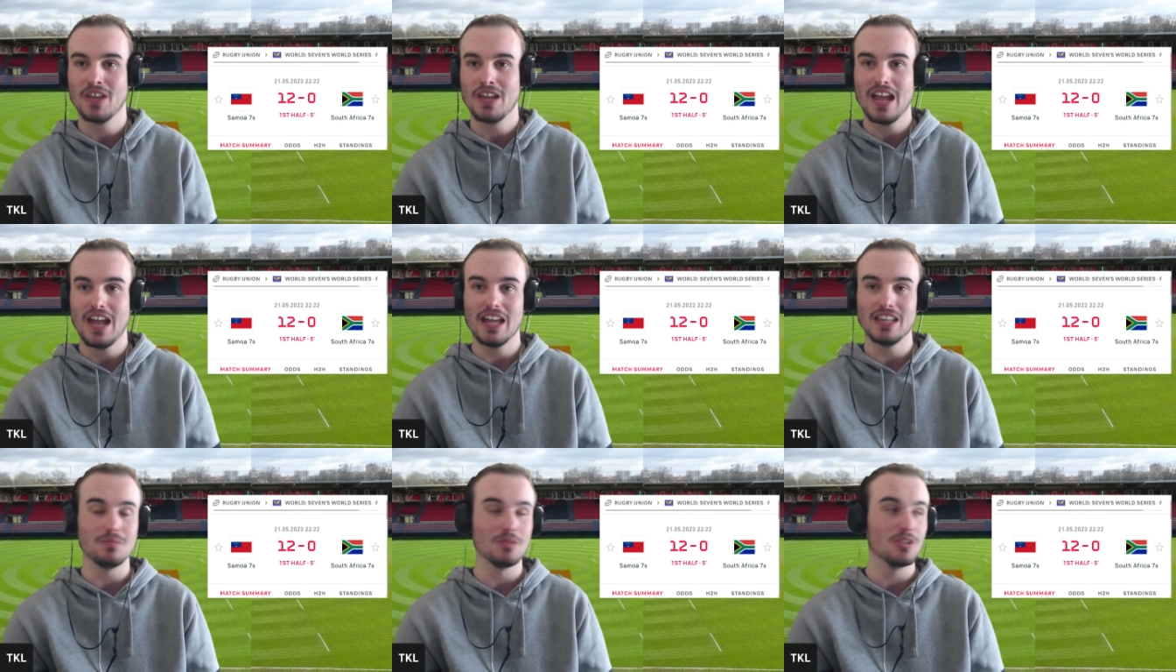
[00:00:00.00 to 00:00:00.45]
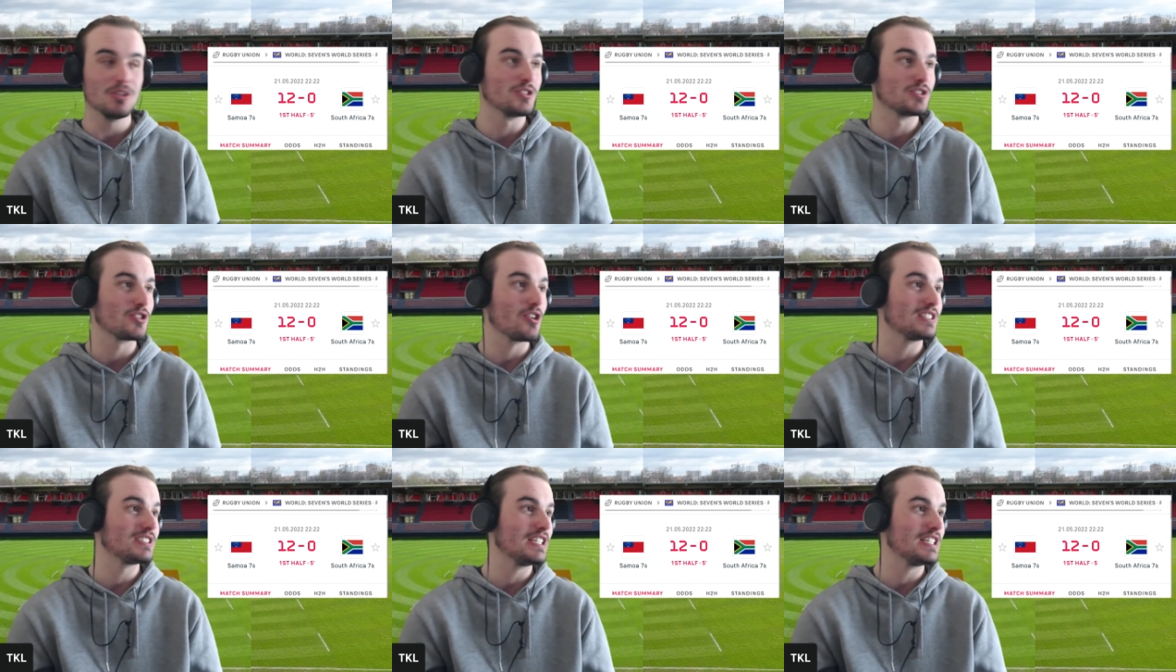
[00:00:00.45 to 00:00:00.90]
And the Blues
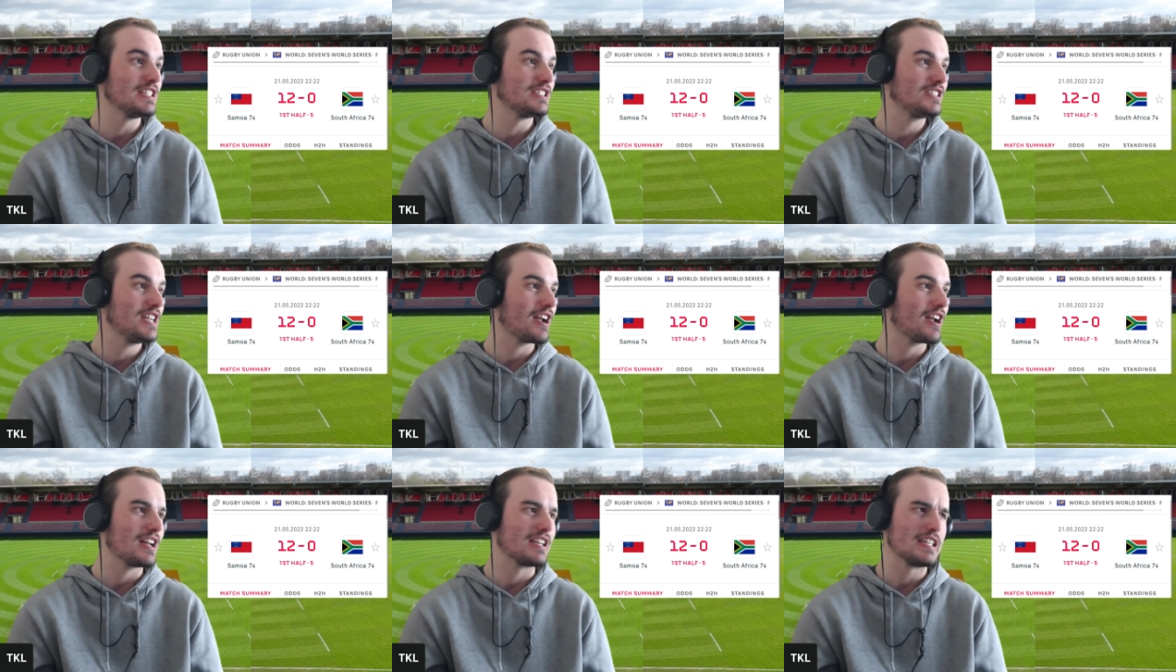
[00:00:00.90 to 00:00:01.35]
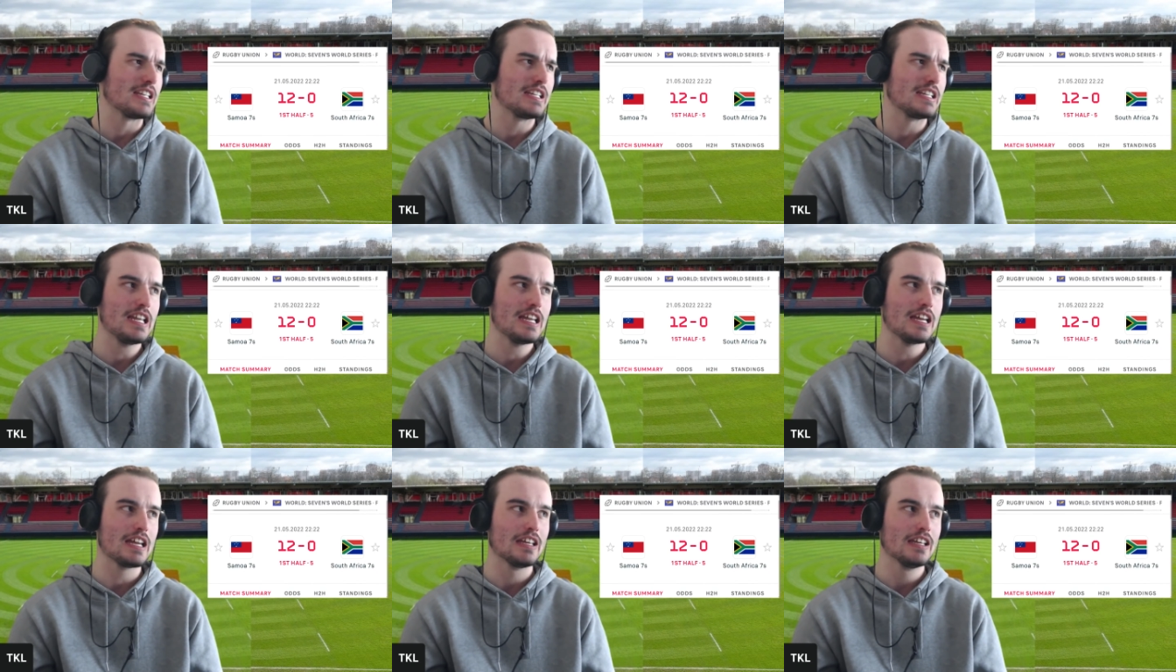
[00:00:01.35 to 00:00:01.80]
try, says Jack. I did
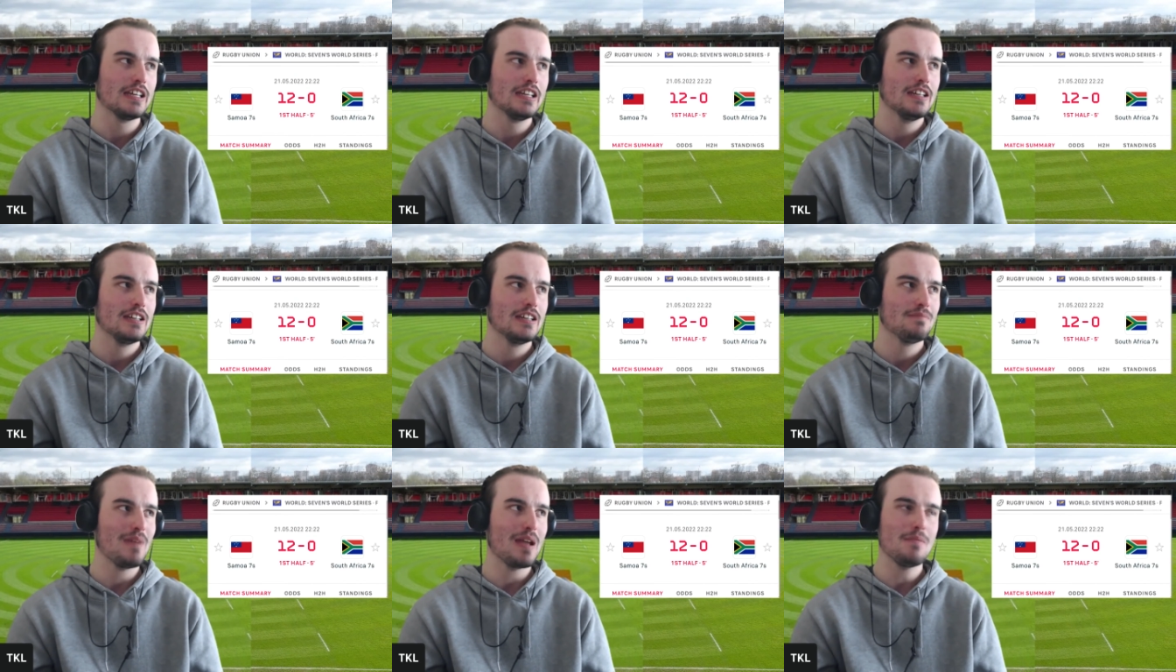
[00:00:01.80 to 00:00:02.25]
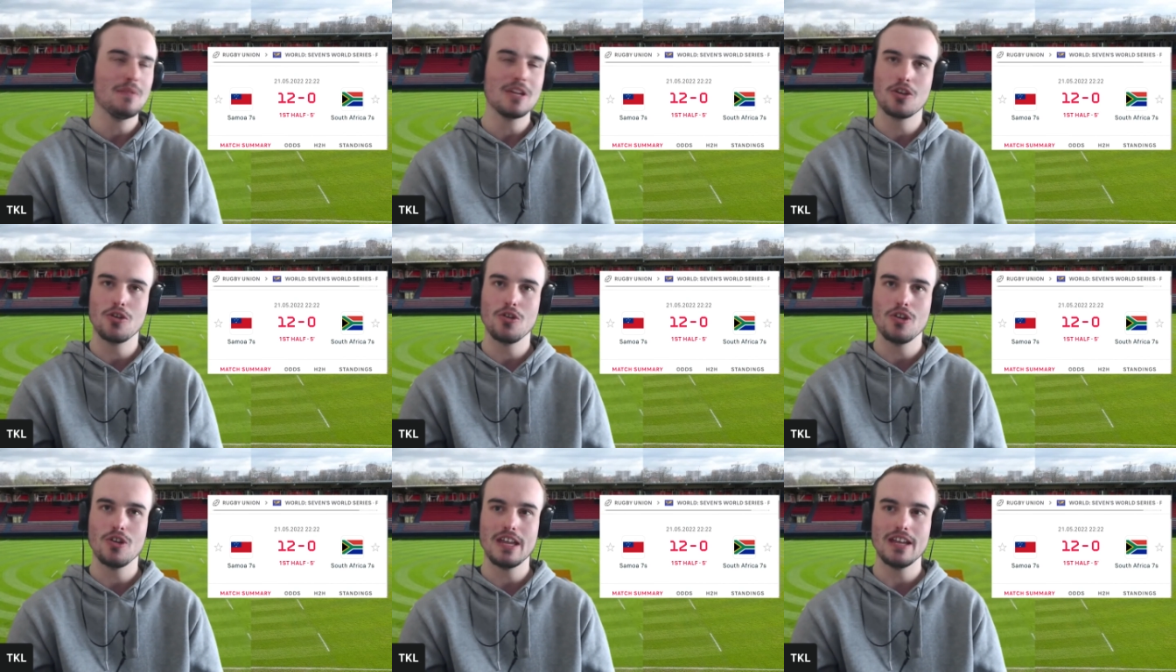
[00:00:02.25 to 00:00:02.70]
hear maybe
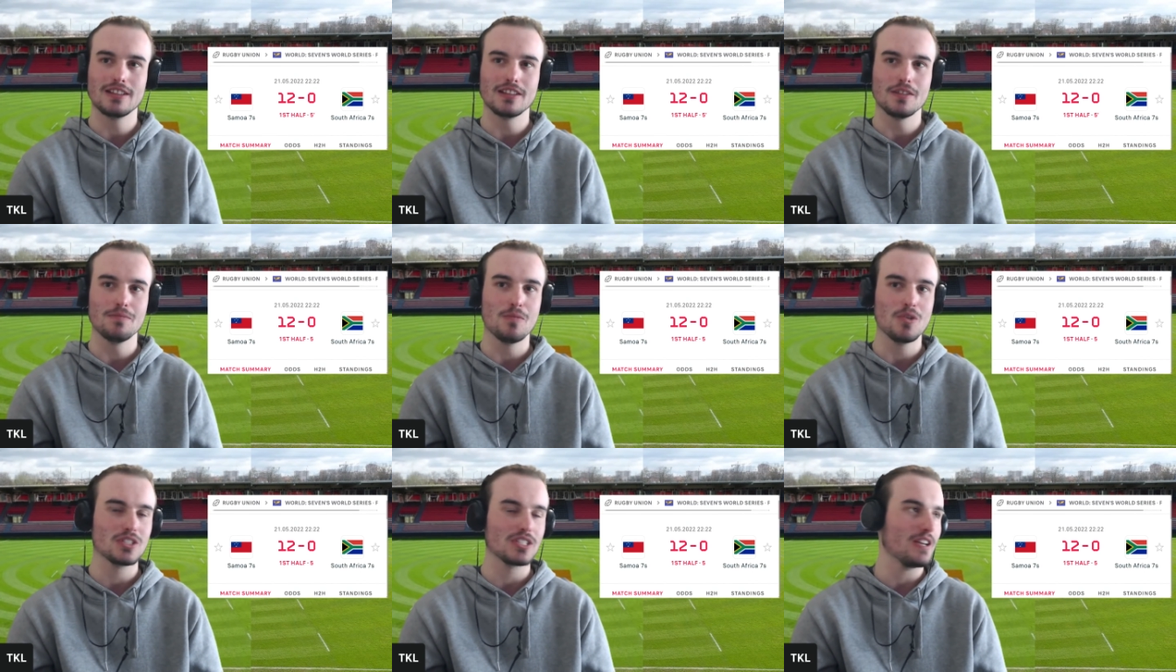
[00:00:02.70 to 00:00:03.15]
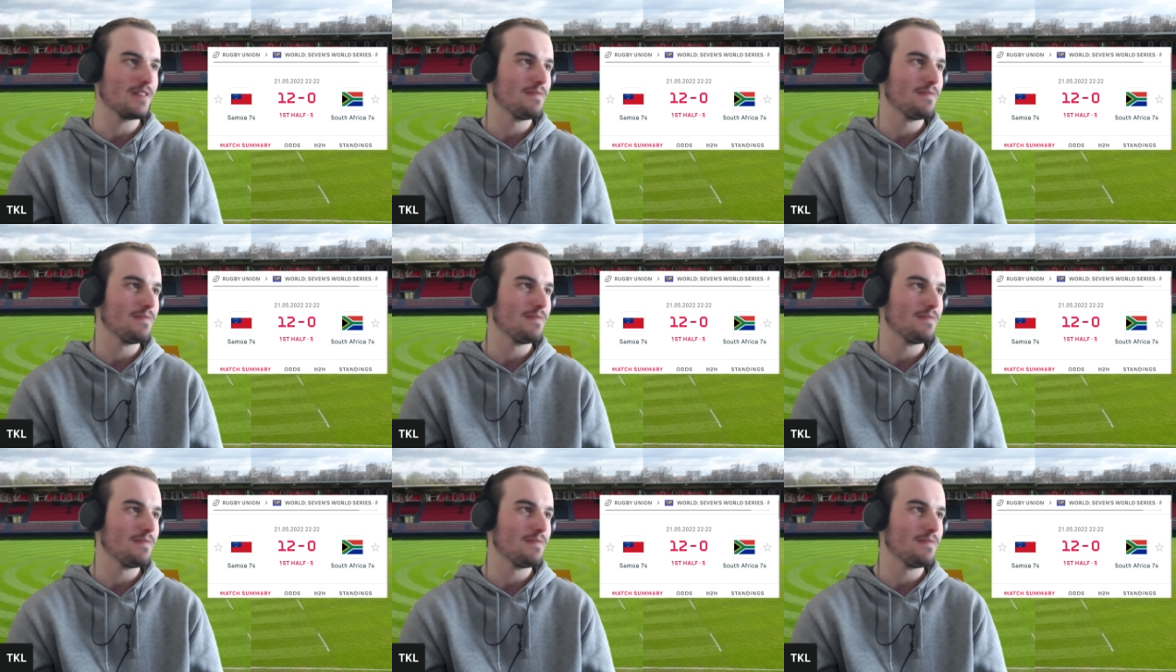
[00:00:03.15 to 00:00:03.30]
Kurt Eklund was